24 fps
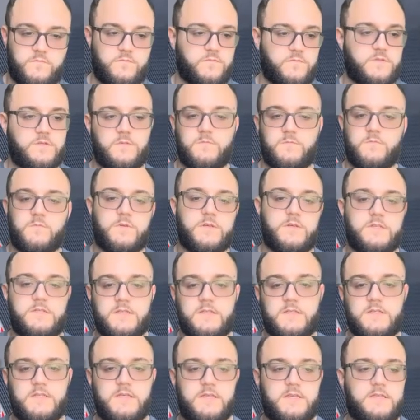some
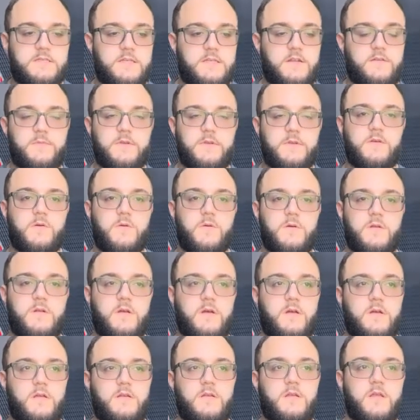recent things that have been going
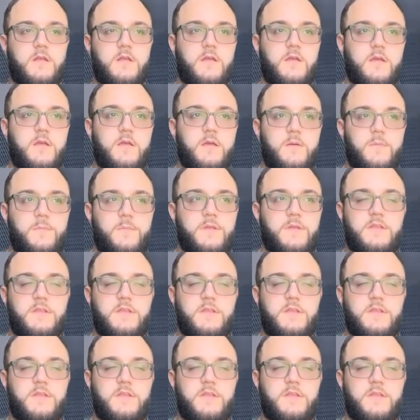on, but